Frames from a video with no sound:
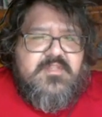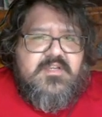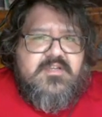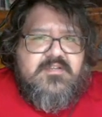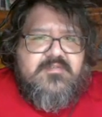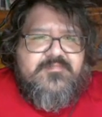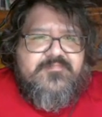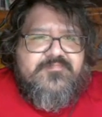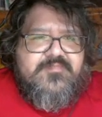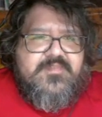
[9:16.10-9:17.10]
um
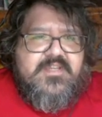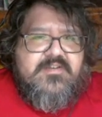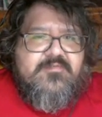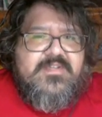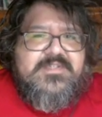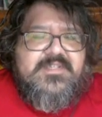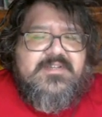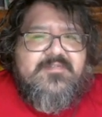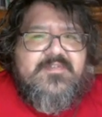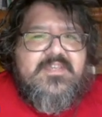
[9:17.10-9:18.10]
like a
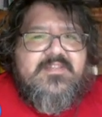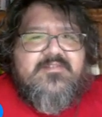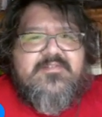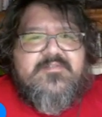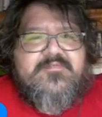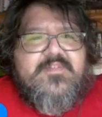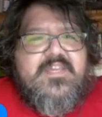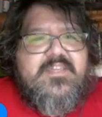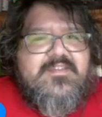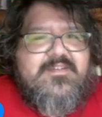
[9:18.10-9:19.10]
wrestling event or a
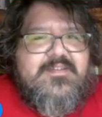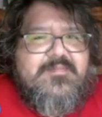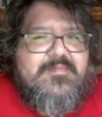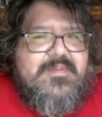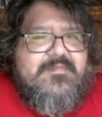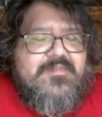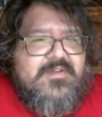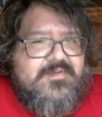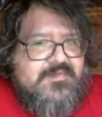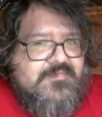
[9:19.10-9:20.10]
fight, an MMA
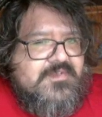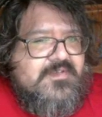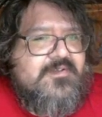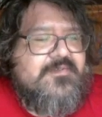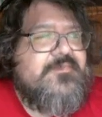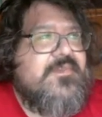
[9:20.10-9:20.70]
fight or something.